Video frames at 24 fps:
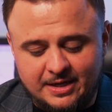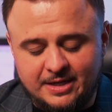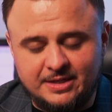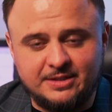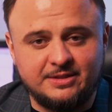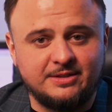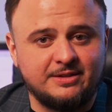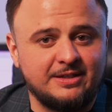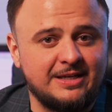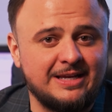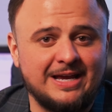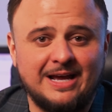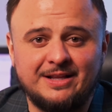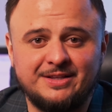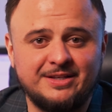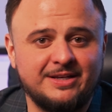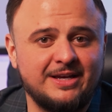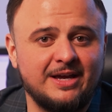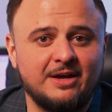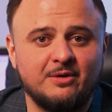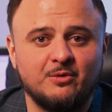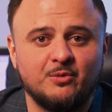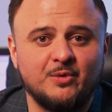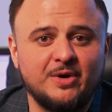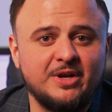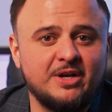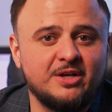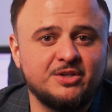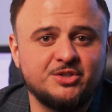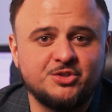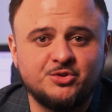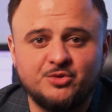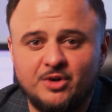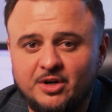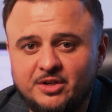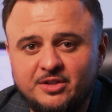His he had to get
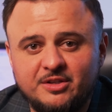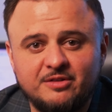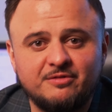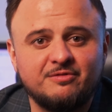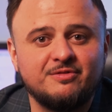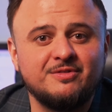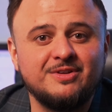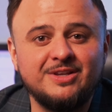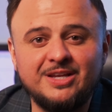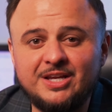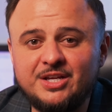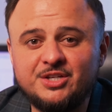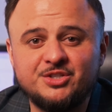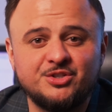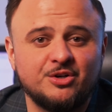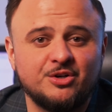reconstructive knee